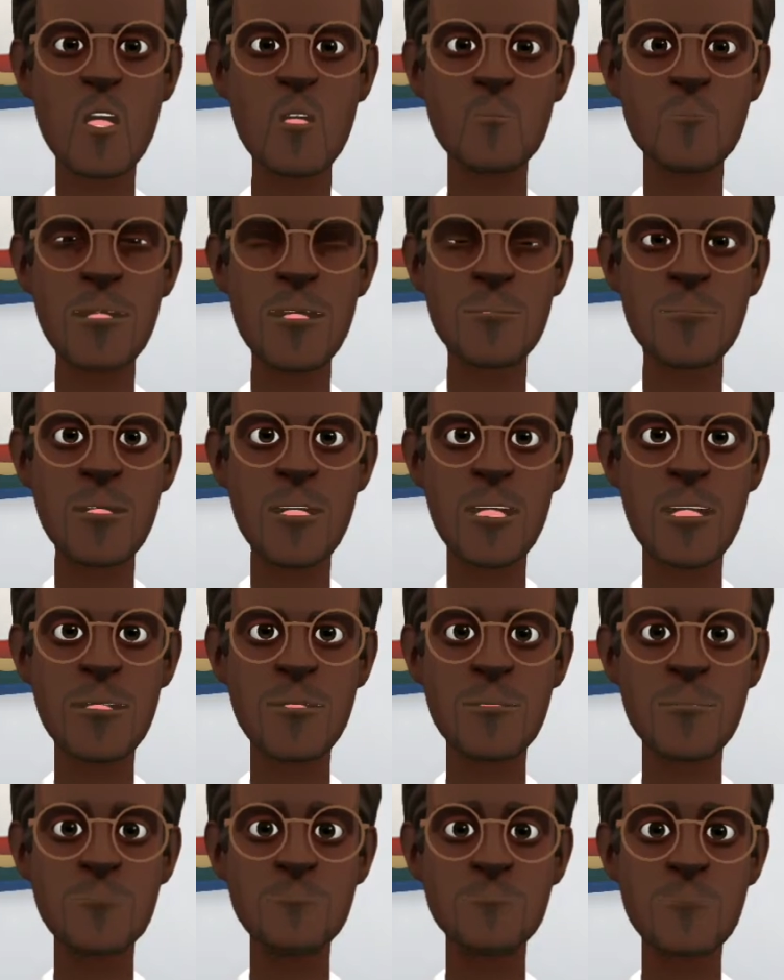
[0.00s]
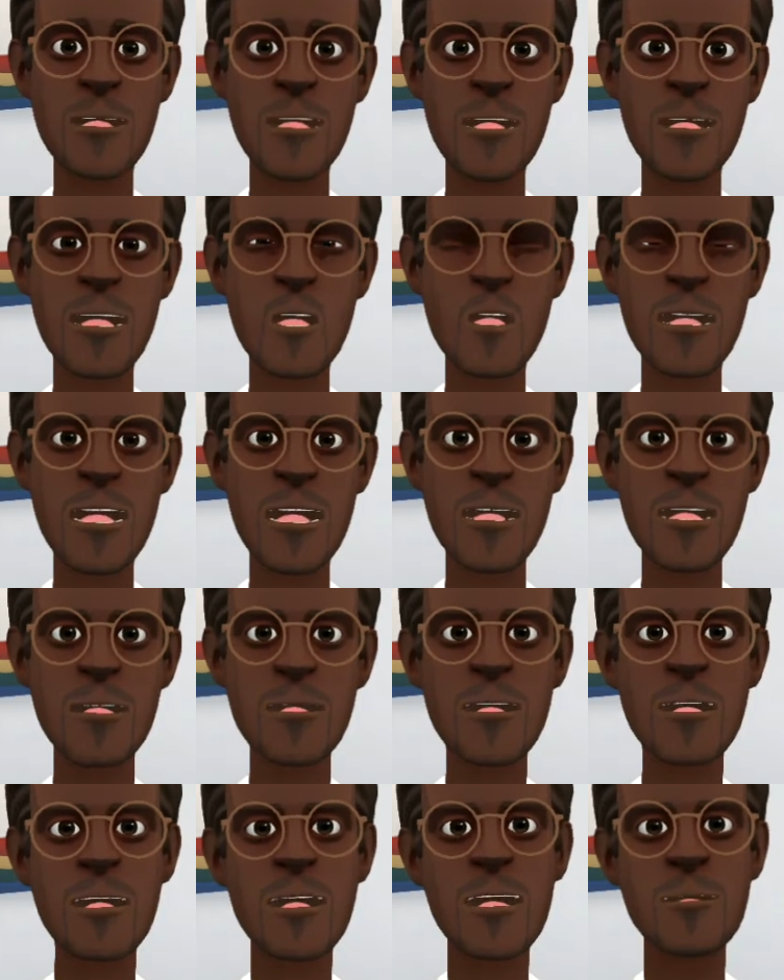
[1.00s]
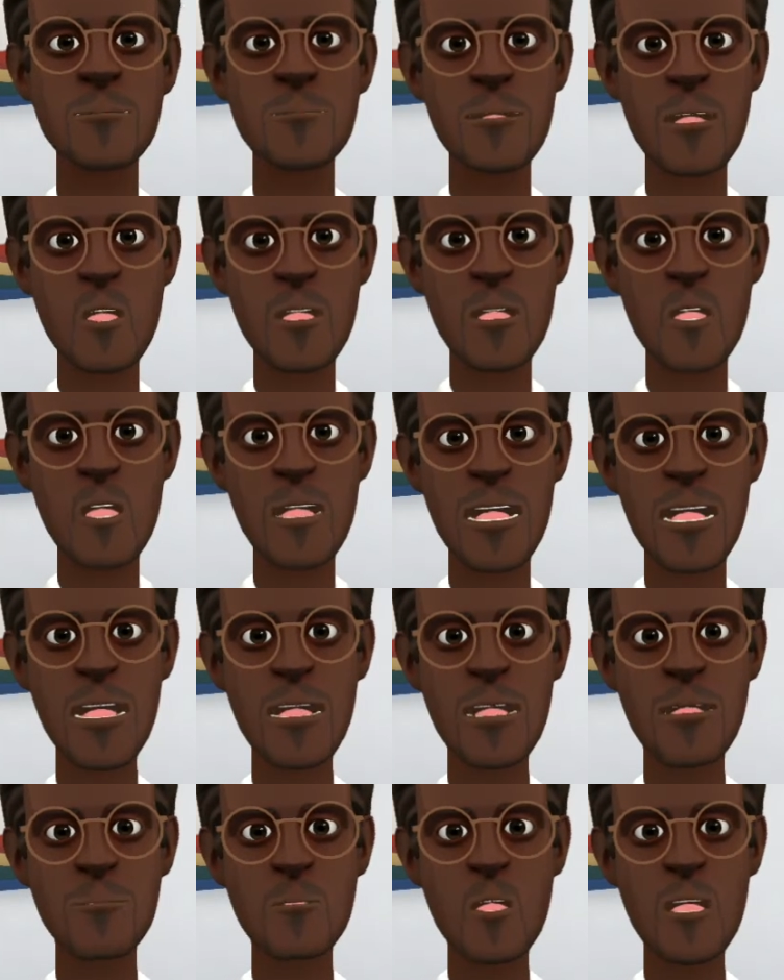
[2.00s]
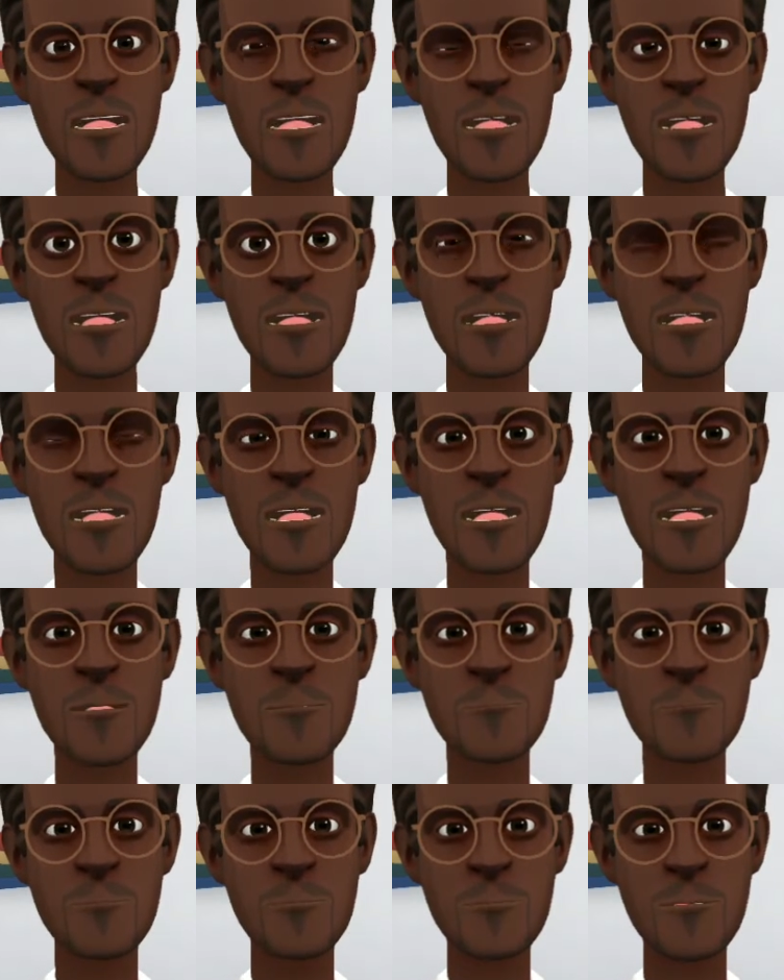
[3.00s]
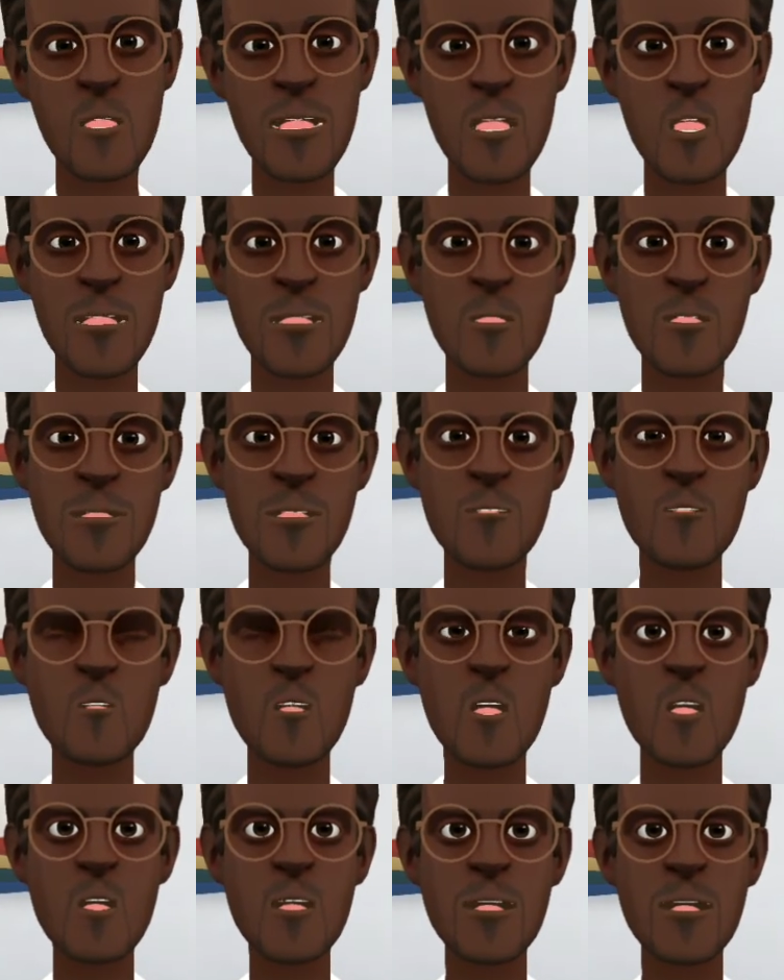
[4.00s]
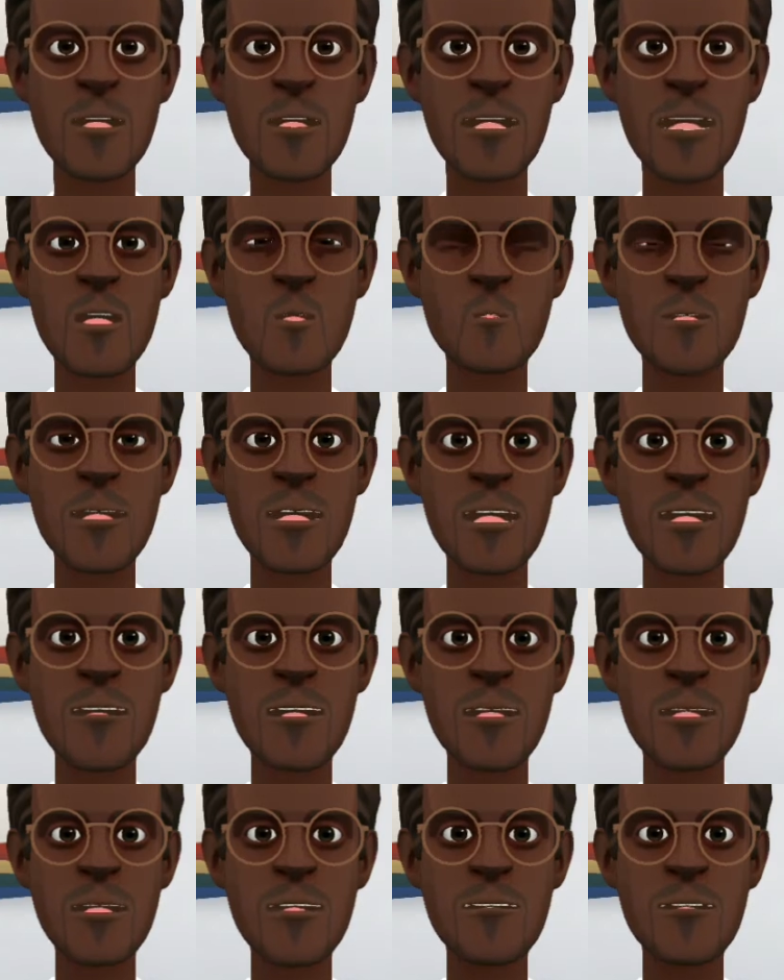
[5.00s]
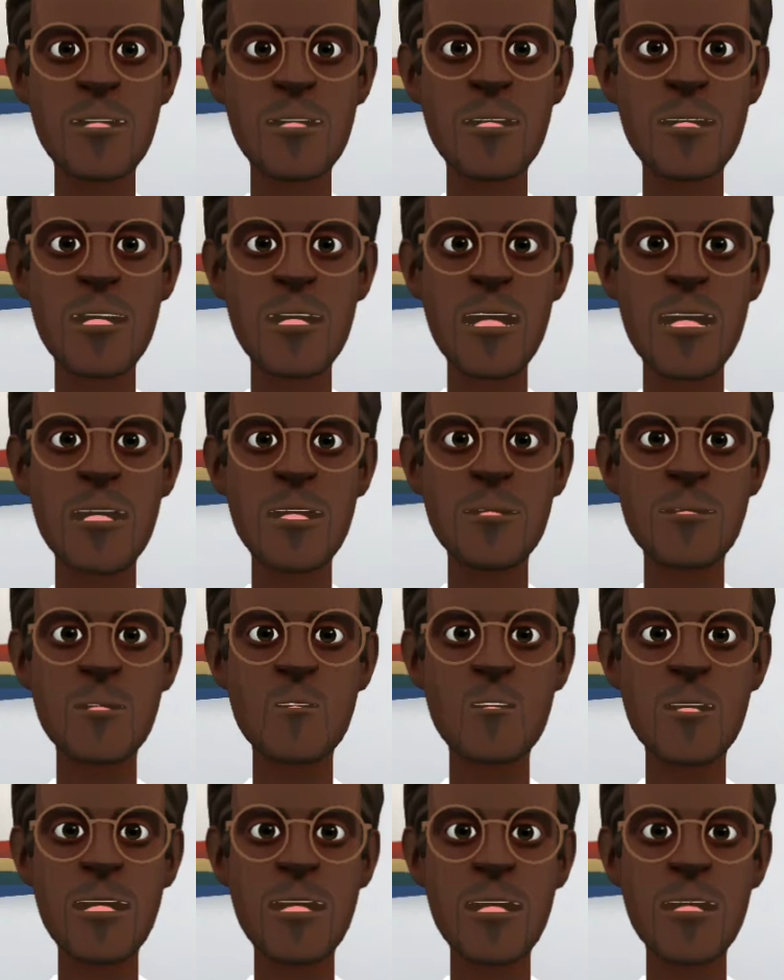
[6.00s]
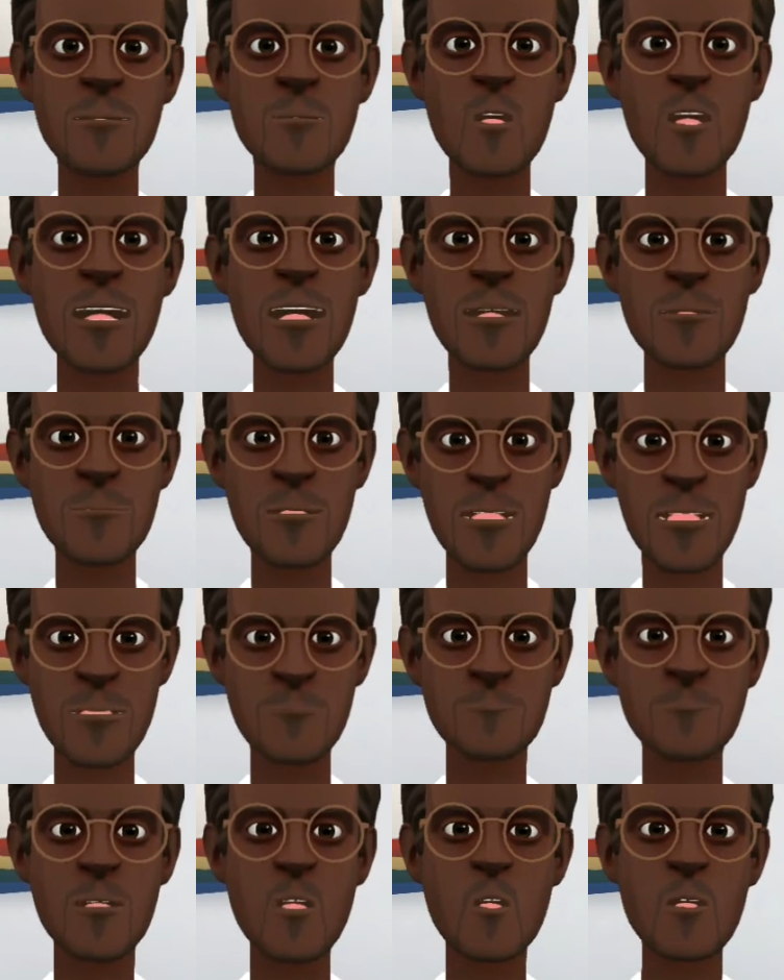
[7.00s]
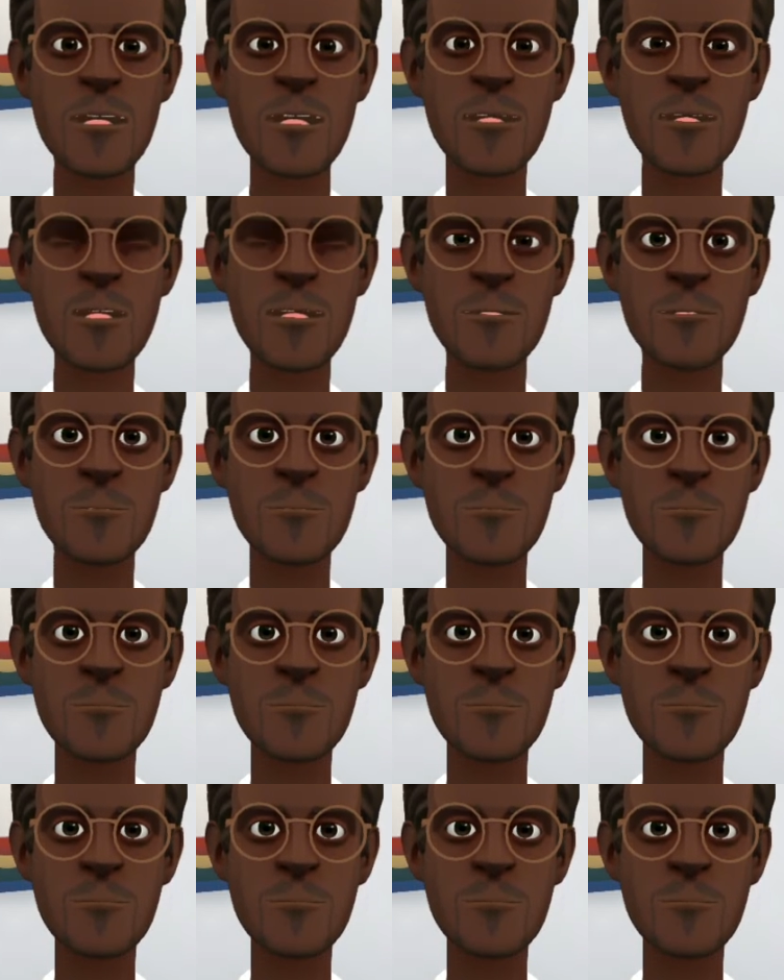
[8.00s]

on paper, but until we test a computer with the M1 Ultra chip, we won't know for sure how much of an advantage it has over the M1 Max processor.